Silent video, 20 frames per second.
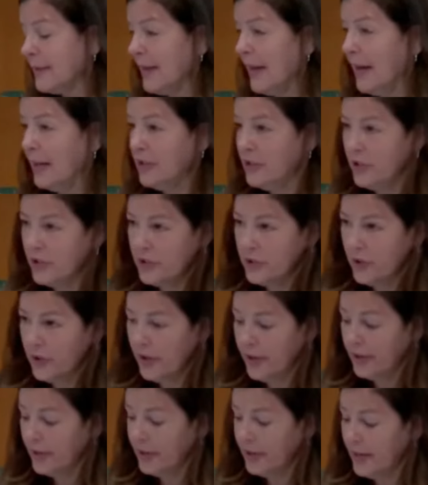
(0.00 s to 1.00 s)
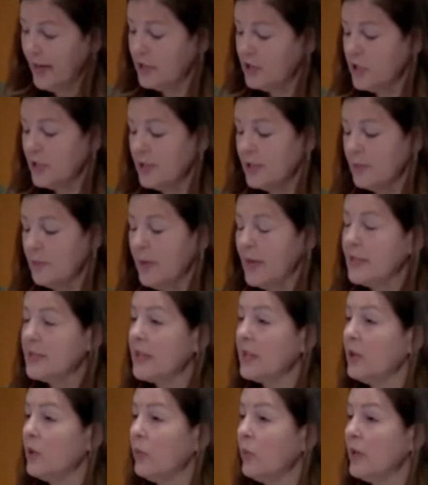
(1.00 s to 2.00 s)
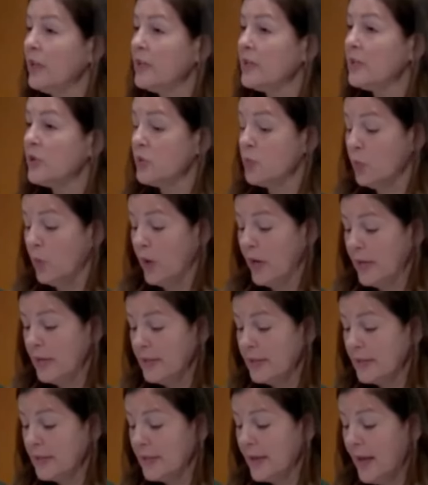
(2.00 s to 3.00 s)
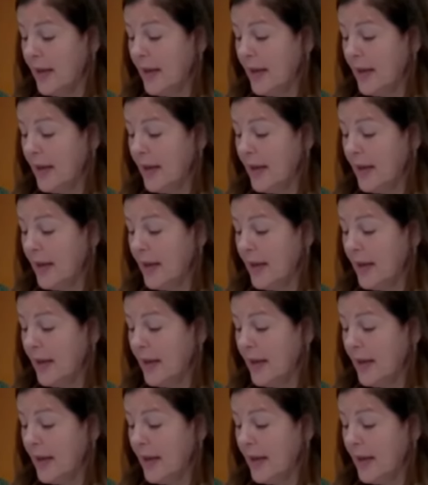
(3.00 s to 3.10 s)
conscious or unconscious, based on a witness's race,